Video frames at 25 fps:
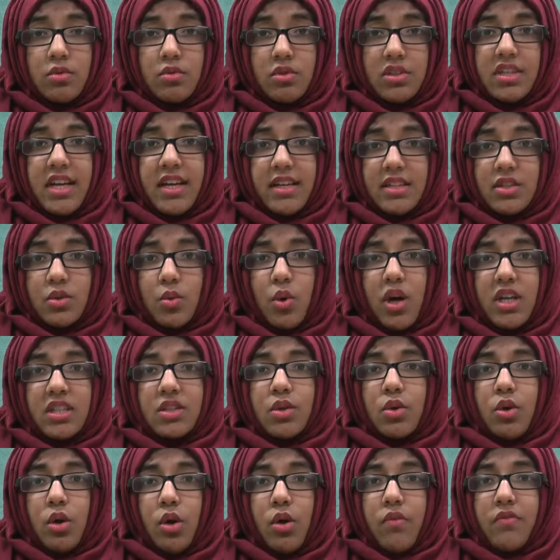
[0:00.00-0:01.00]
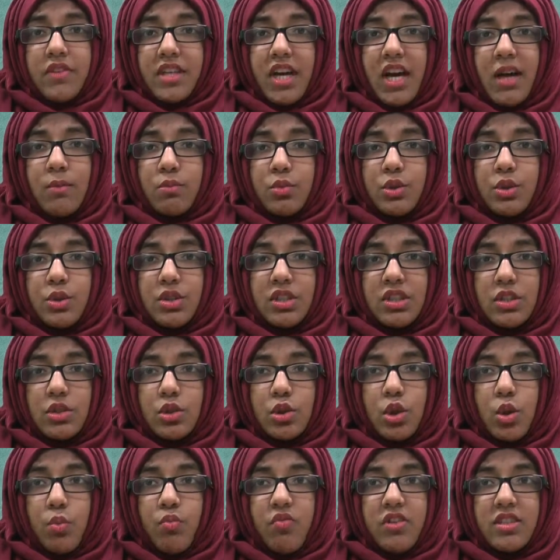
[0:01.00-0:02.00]
takes quite a lot of time to
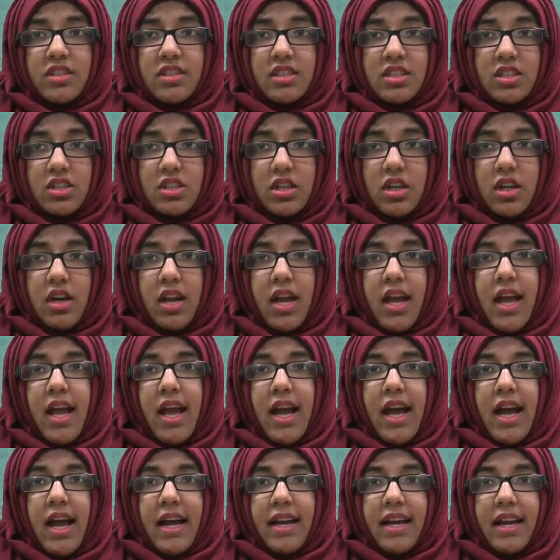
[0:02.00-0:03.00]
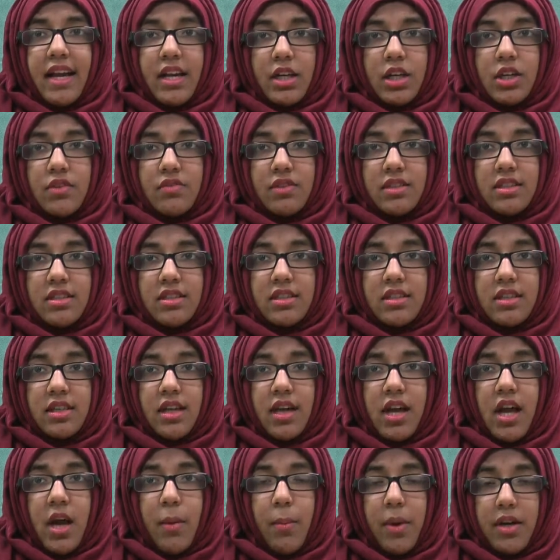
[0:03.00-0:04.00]
ensure precision and accuracy,
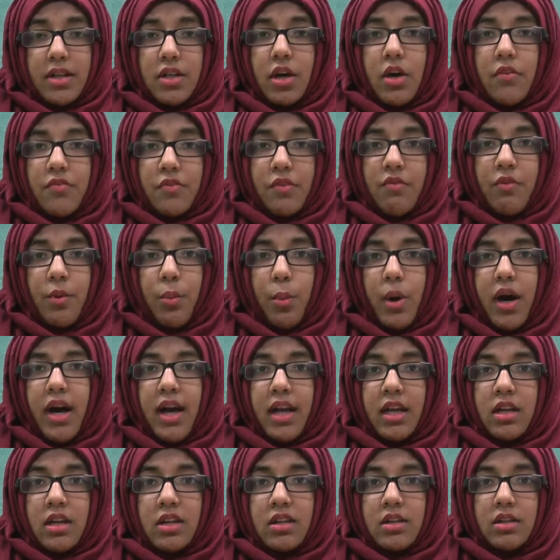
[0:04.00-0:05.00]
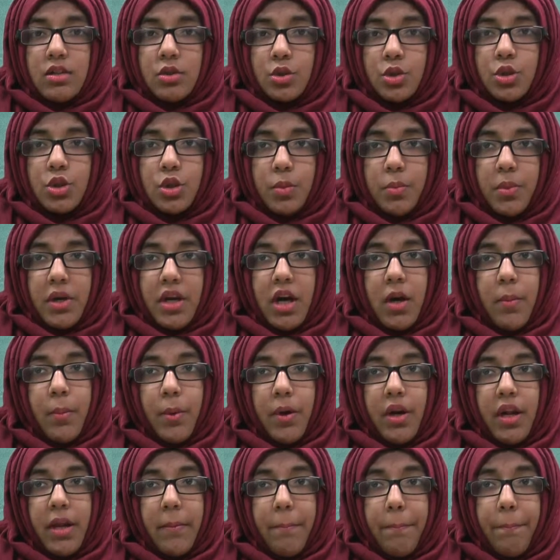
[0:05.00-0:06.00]
but after a while you do pick up
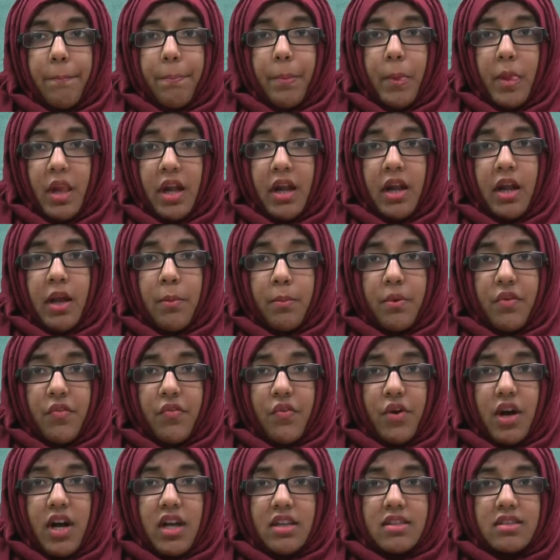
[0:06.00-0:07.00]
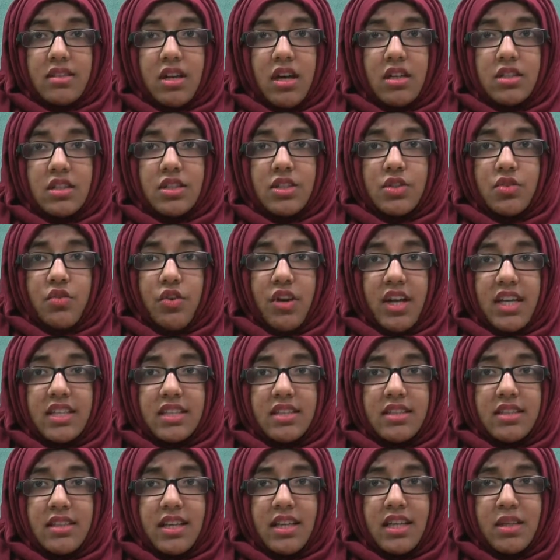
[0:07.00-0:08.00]
on it. Before I started
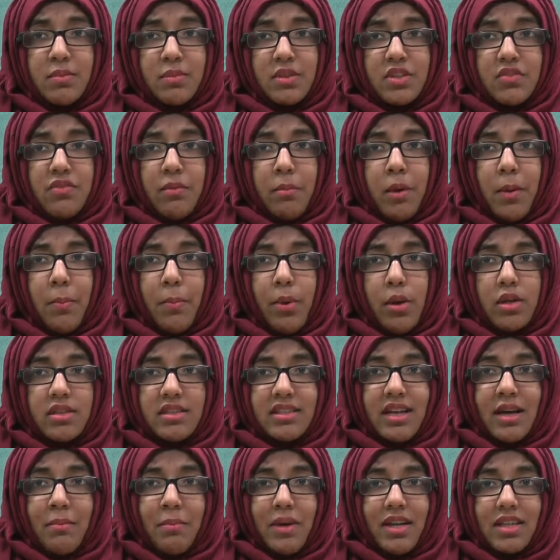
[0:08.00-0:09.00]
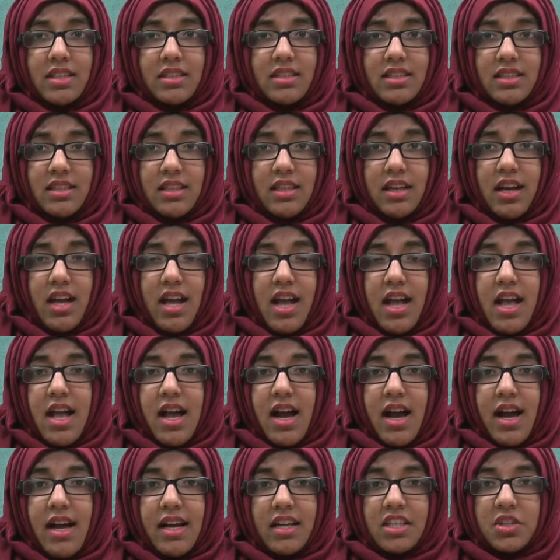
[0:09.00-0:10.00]
creating the image for my poster and magazine,
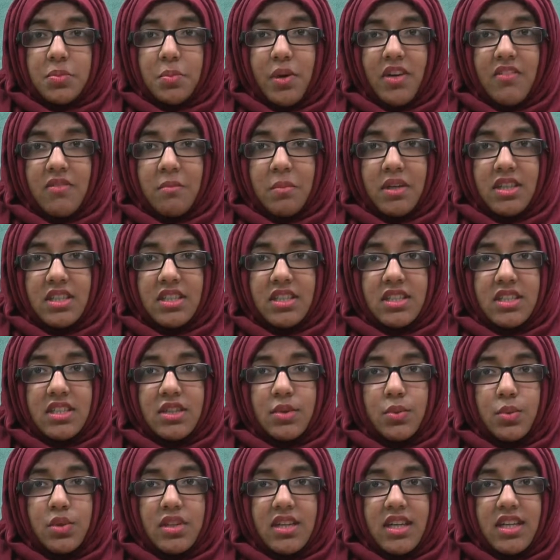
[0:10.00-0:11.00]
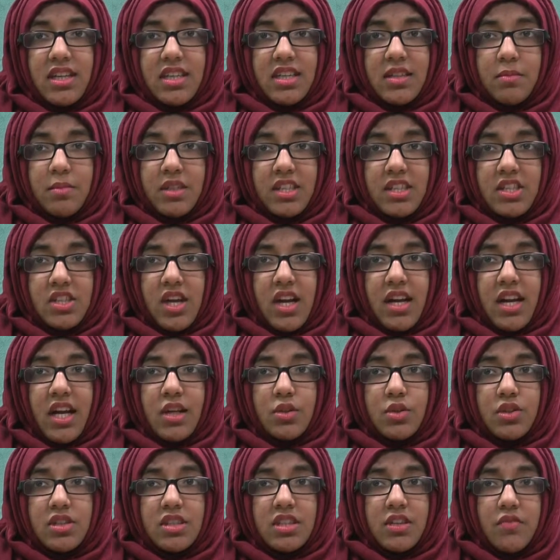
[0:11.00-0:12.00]
I experimented with an image and I
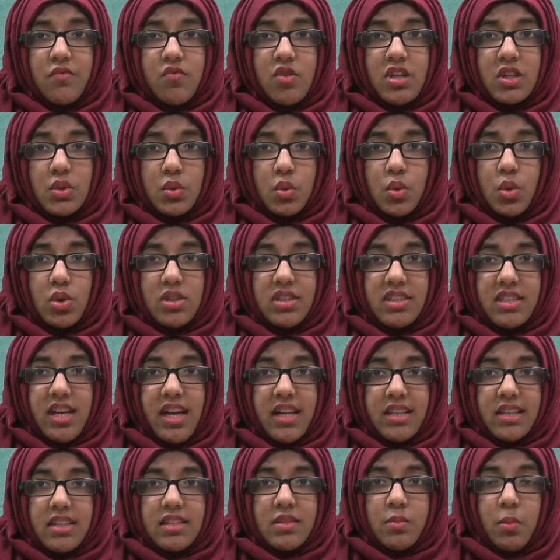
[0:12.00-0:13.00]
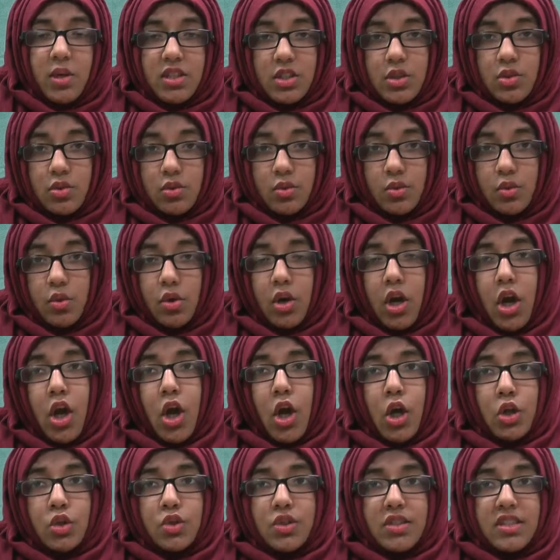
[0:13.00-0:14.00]
used different tools like the smudge tool
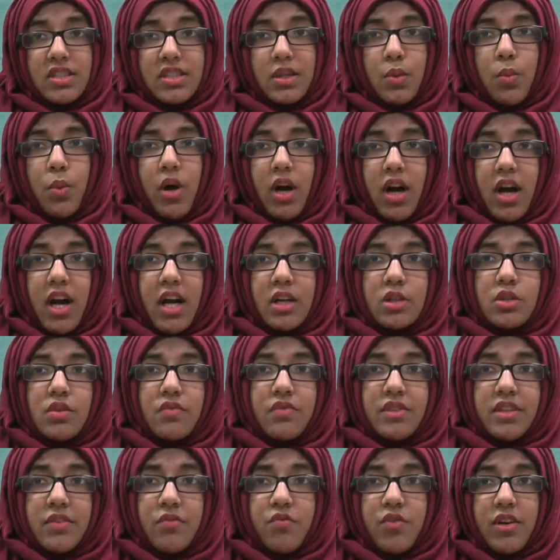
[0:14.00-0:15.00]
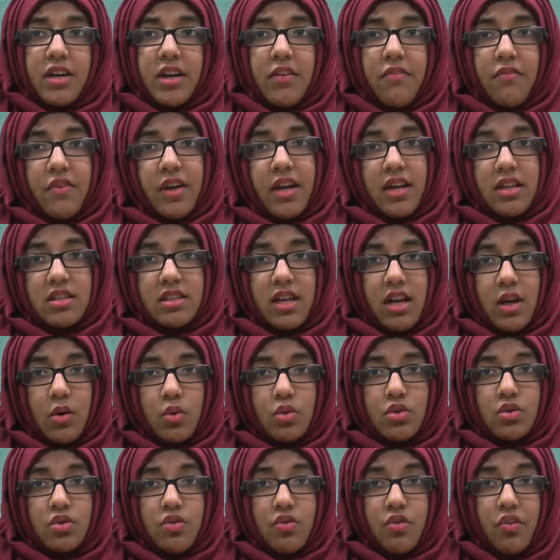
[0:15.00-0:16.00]
to see what kind of different effects I
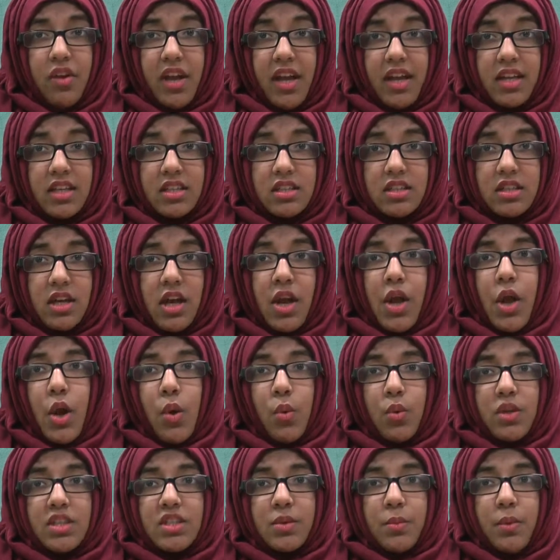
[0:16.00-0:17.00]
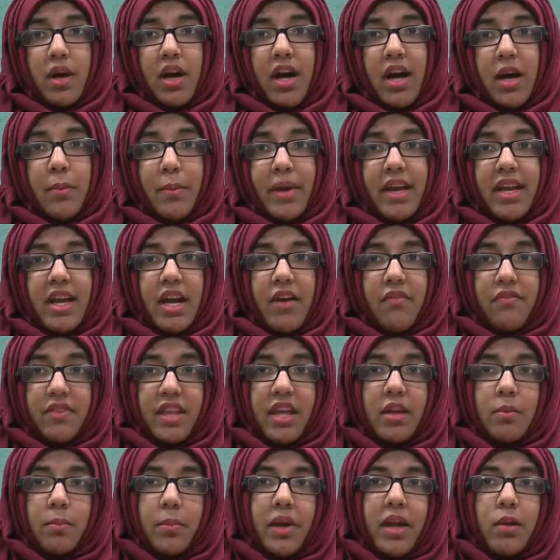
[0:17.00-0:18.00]
could create, which I may have
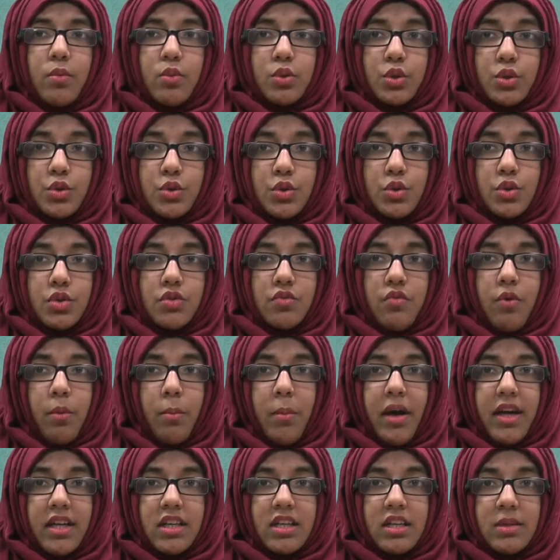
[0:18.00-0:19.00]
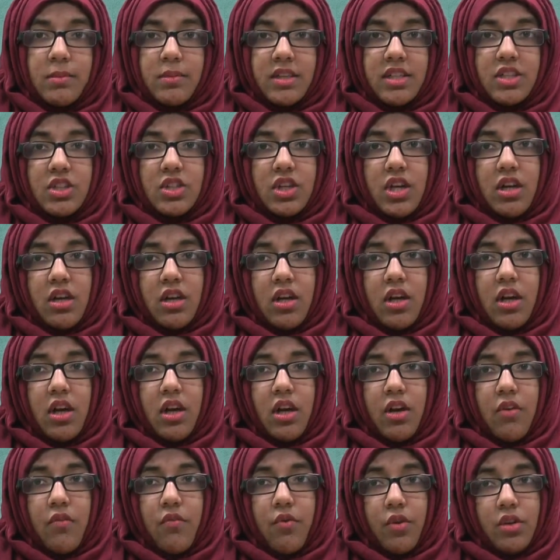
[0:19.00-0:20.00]
then be able to use for my image
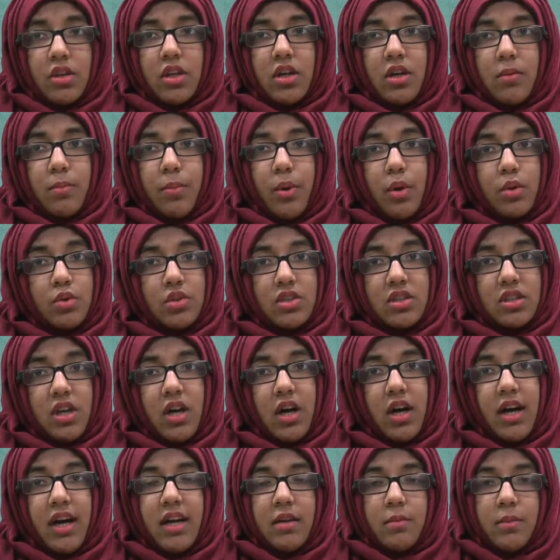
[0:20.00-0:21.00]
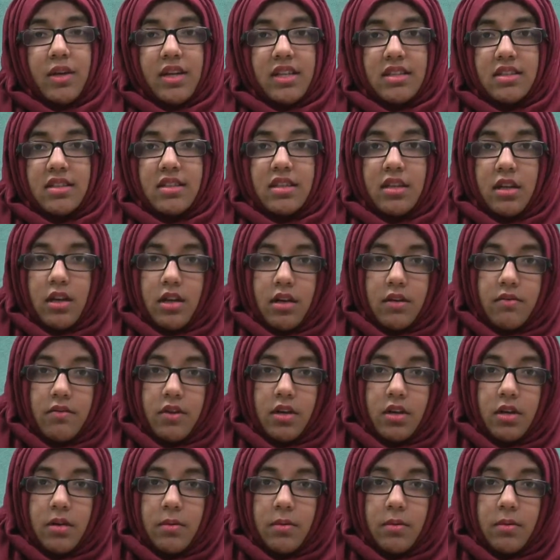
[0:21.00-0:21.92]
for the poster and magazine cover.